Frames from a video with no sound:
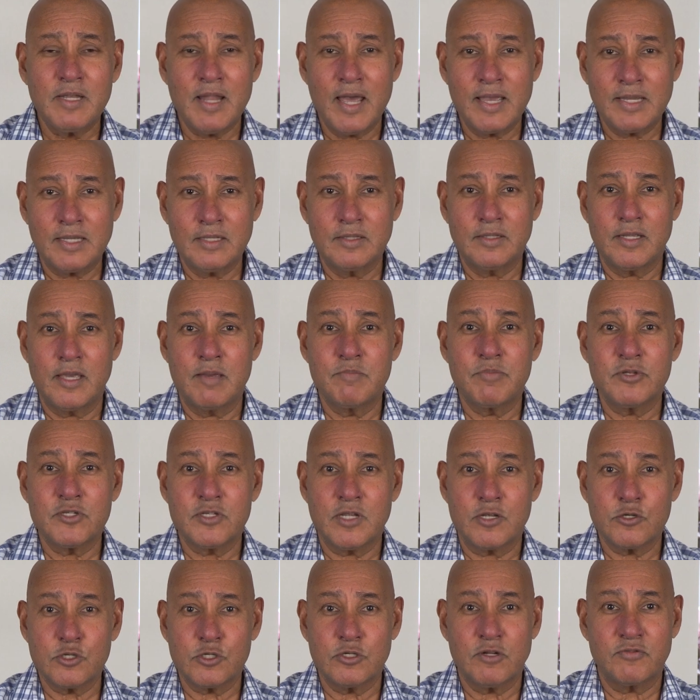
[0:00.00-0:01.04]
liken the
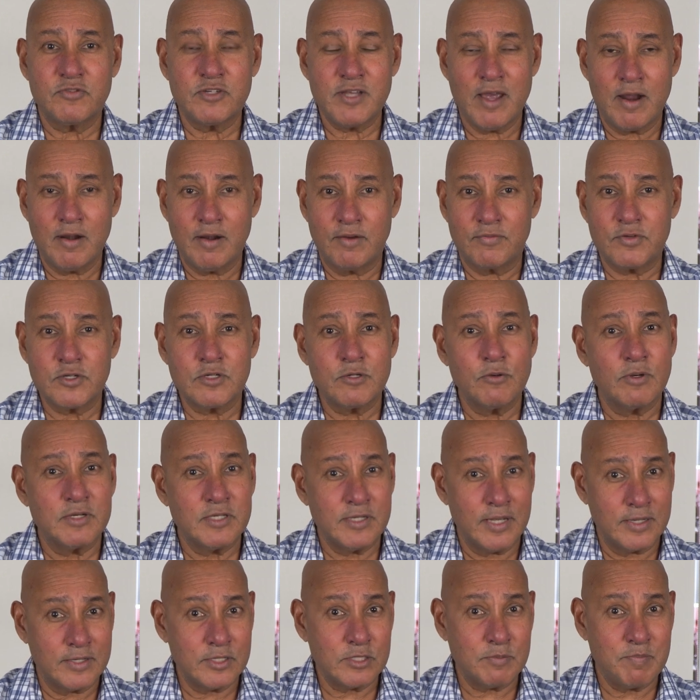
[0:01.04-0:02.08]
imposition of tariffs to a
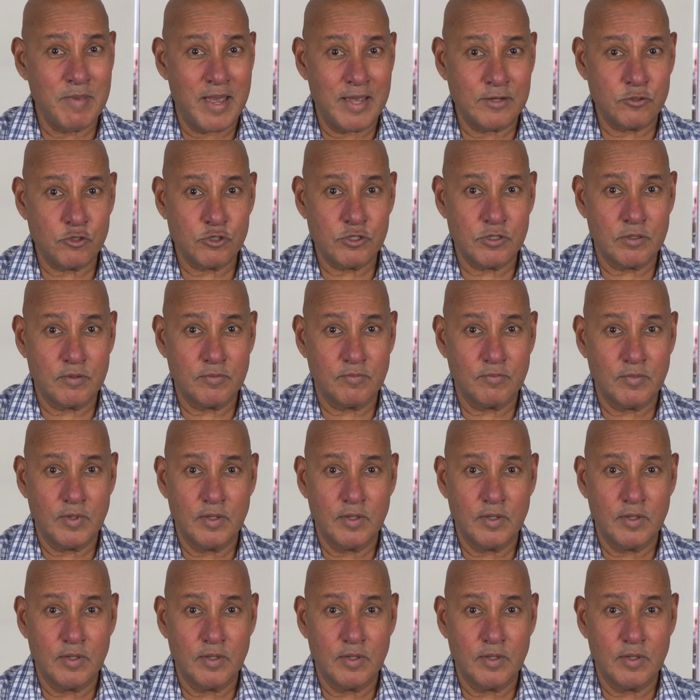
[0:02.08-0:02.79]
tennis match.